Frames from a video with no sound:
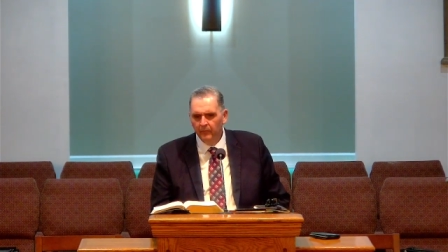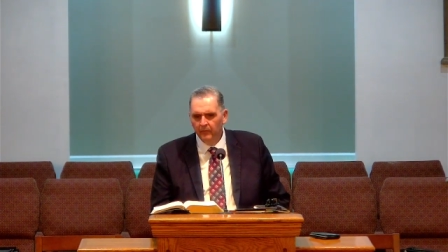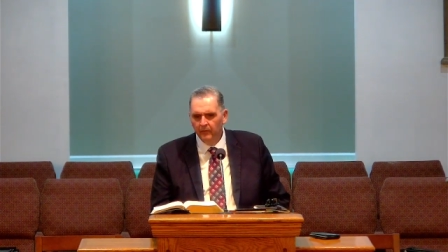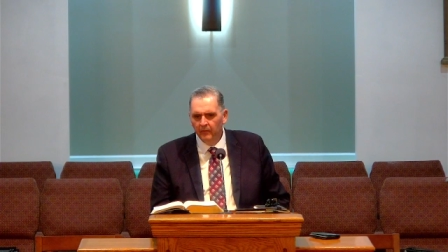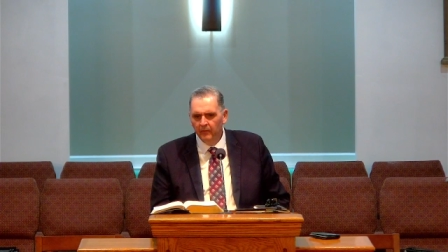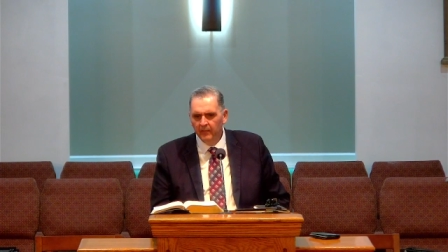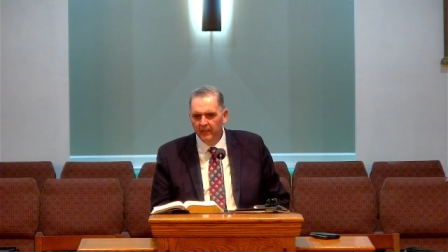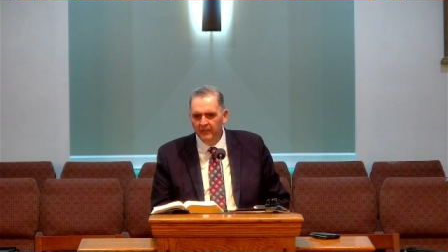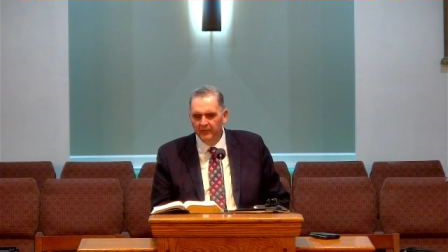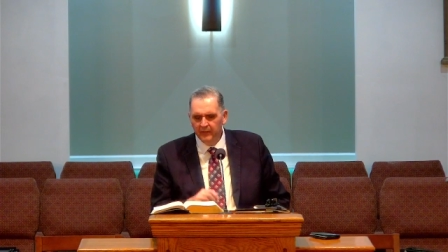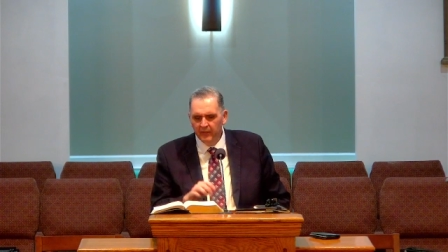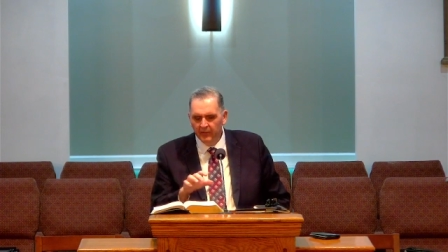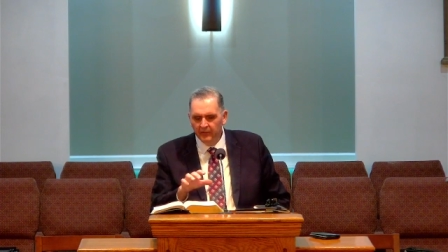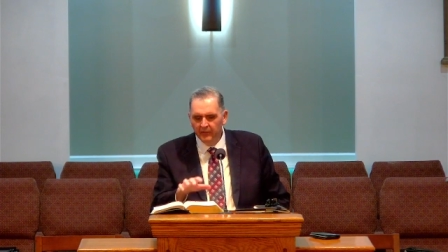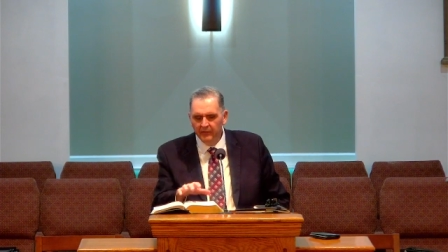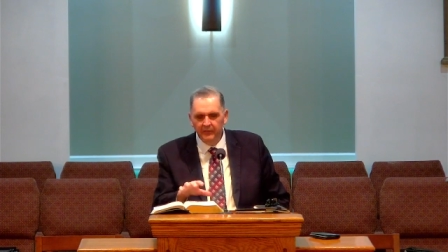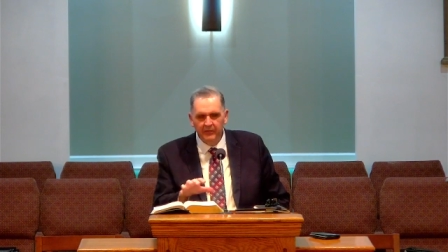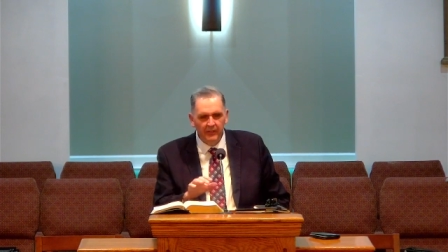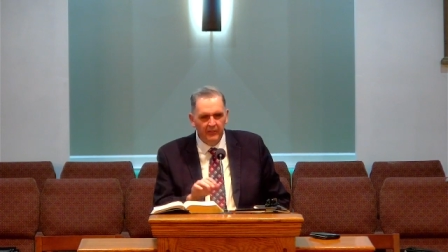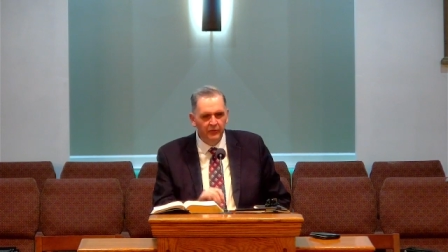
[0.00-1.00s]
He's there to
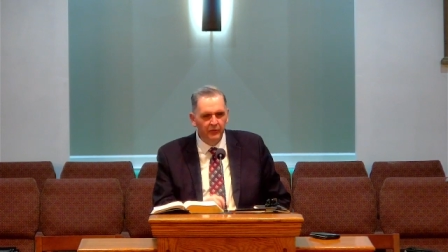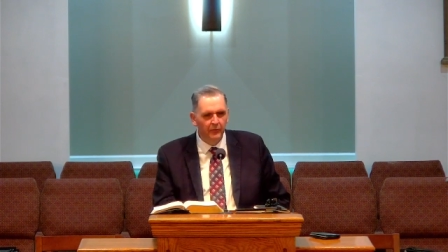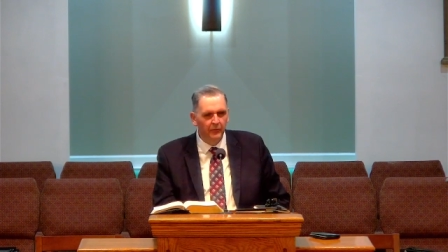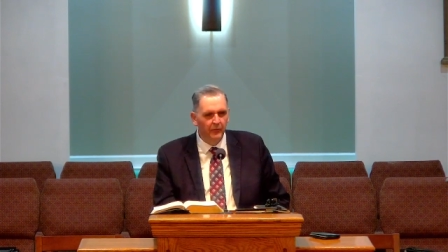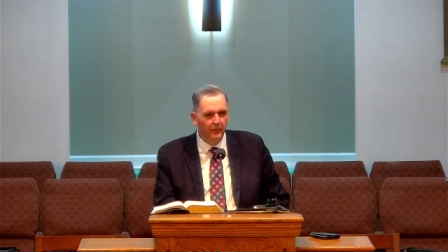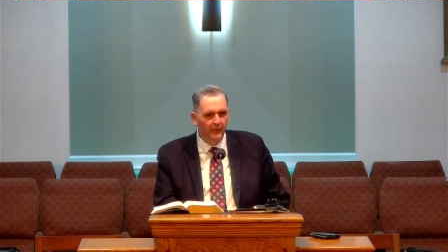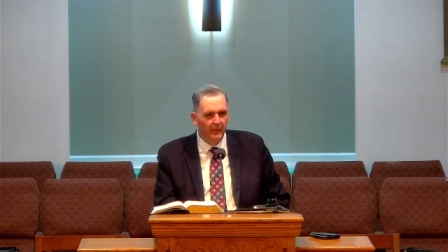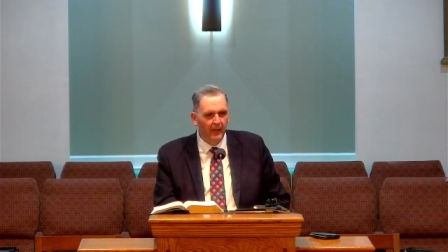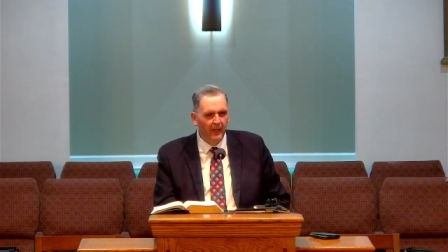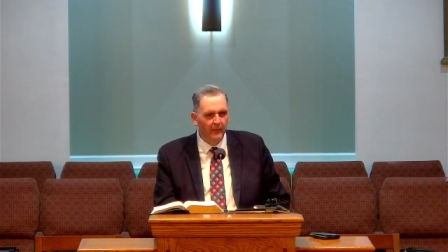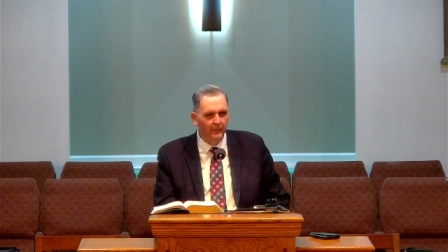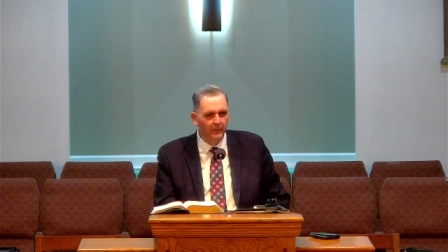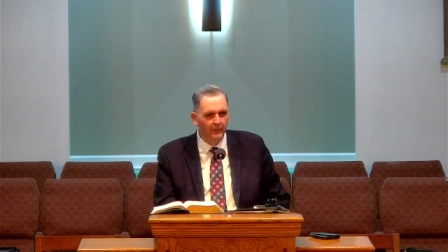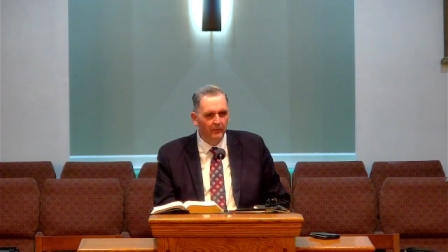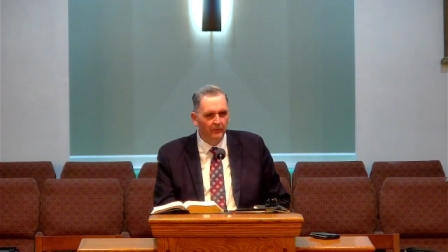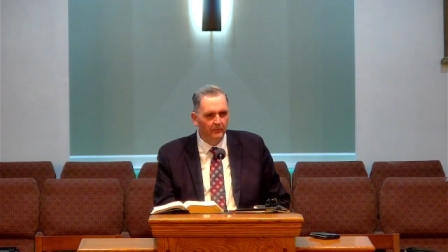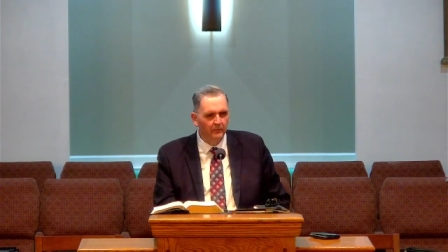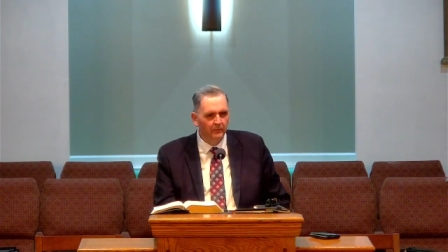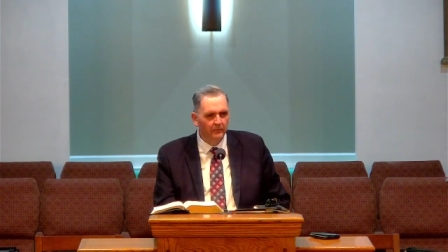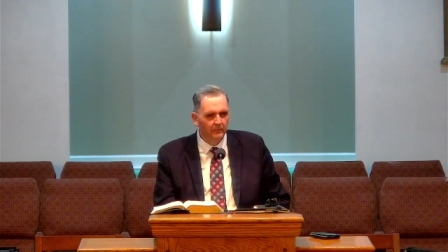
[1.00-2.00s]
teach you the Bible.
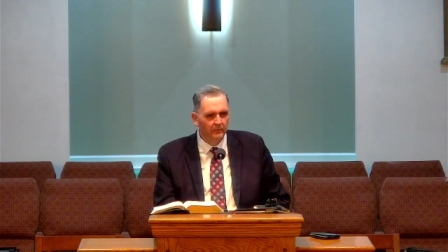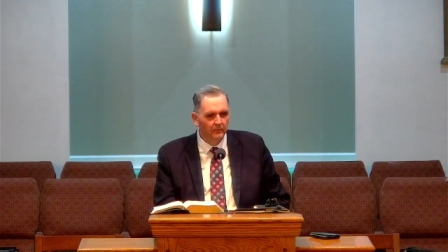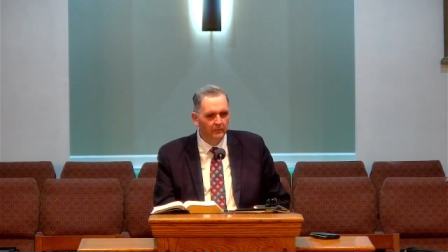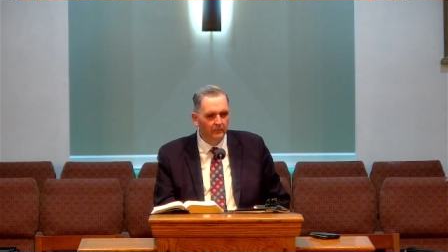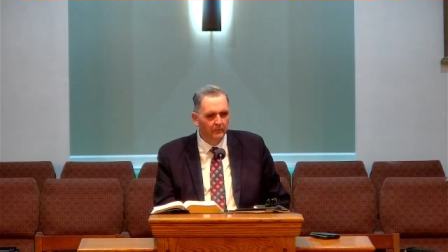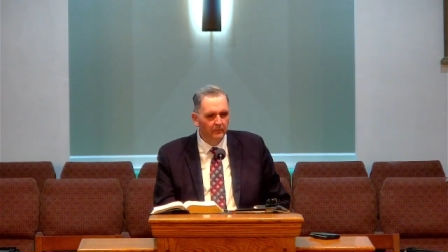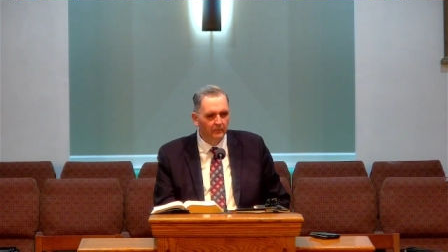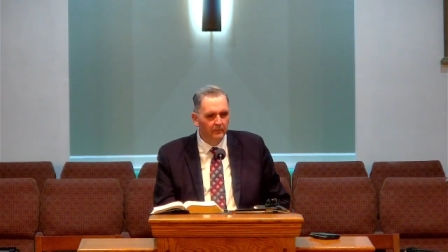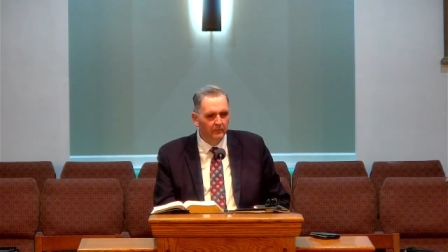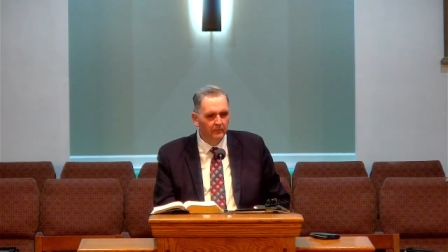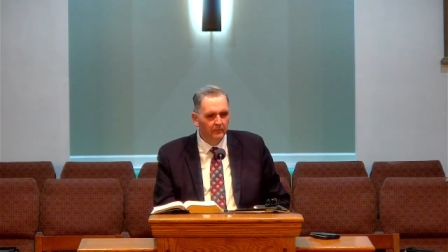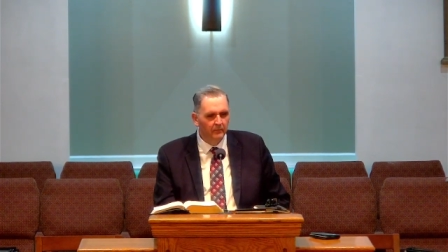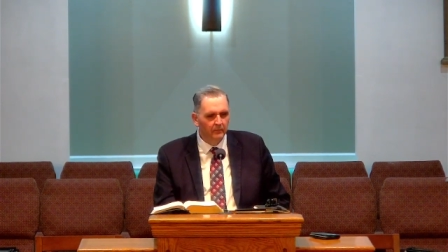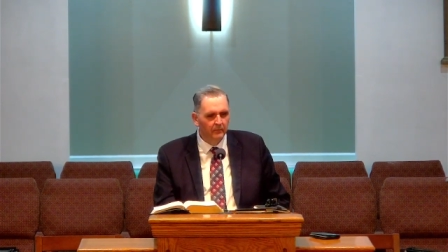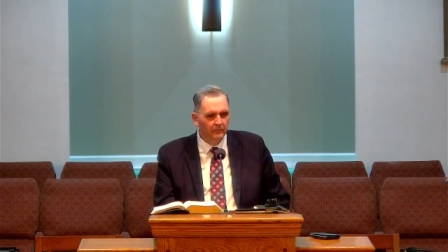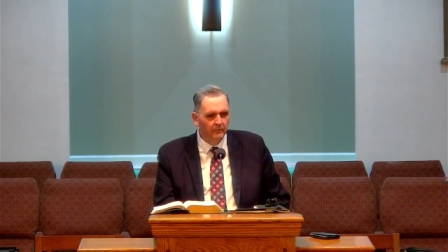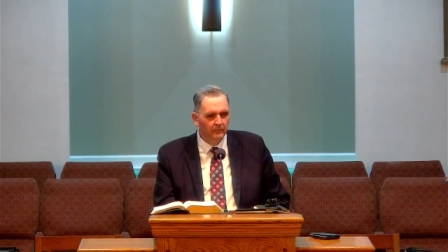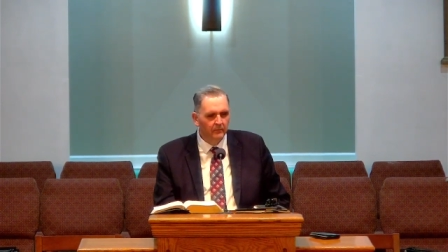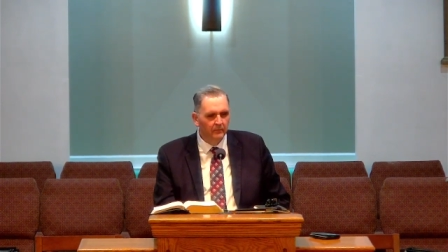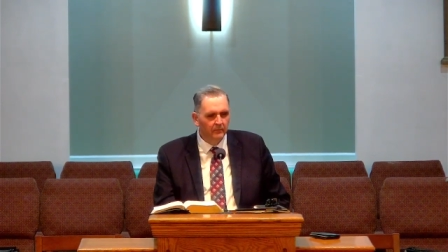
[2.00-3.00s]

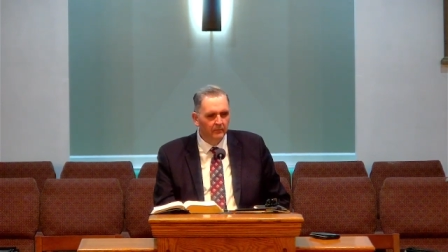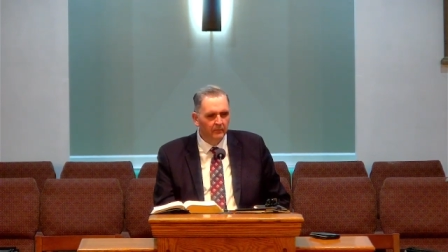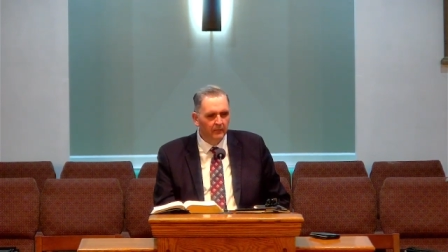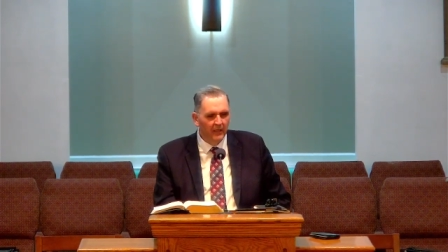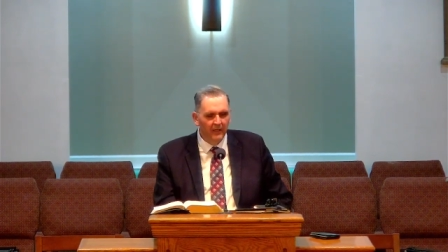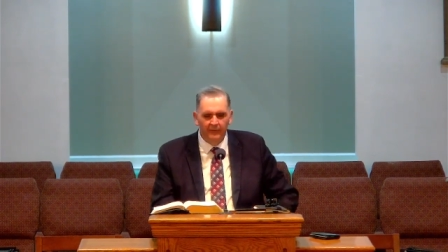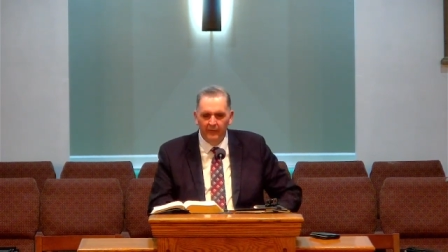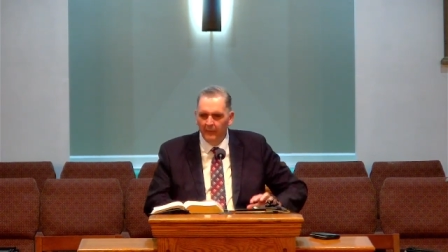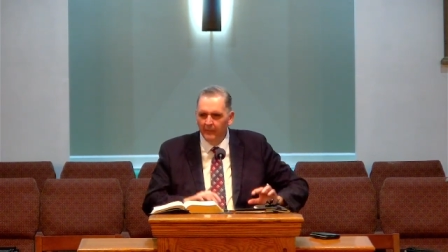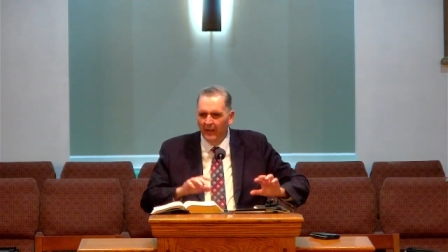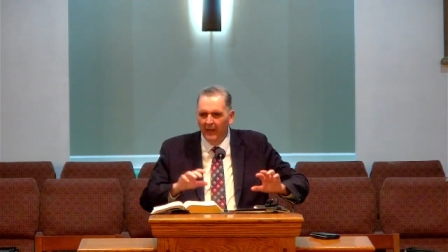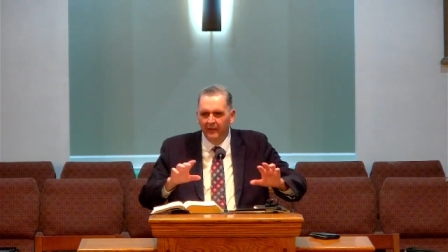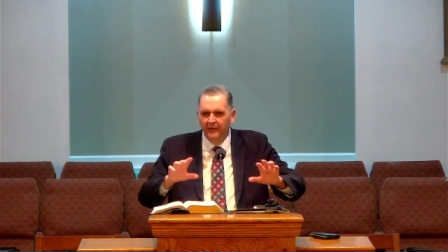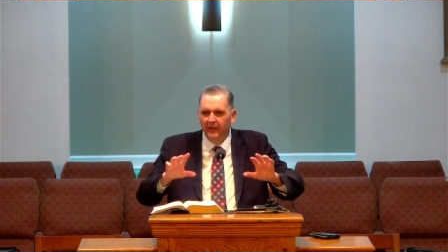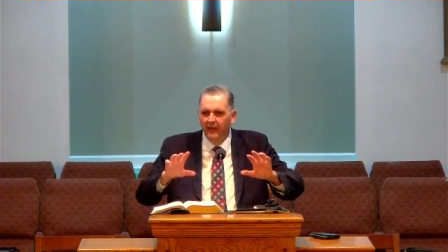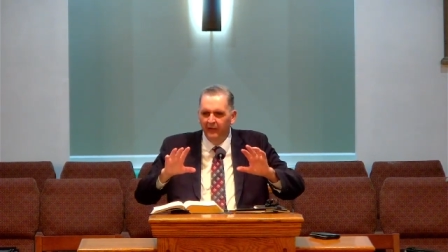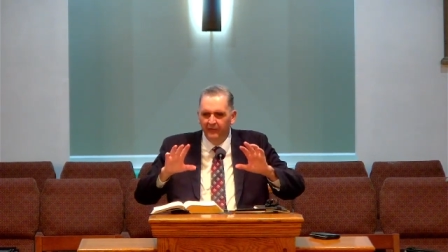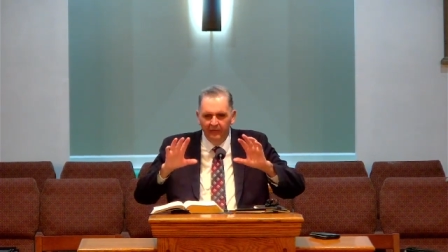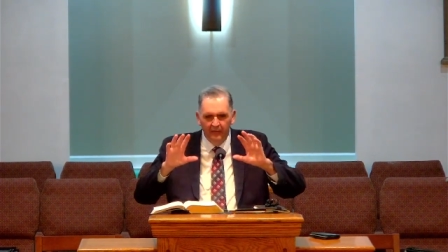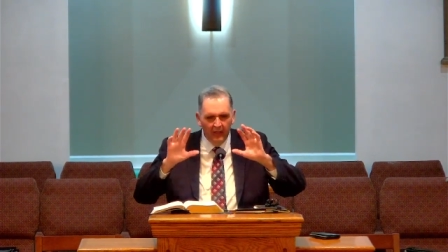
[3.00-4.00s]
And if I'm not
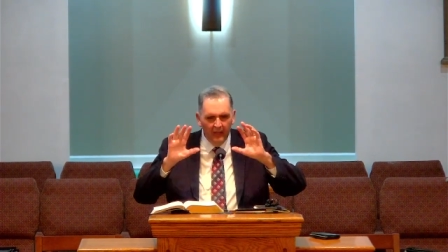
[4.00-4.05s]
careful,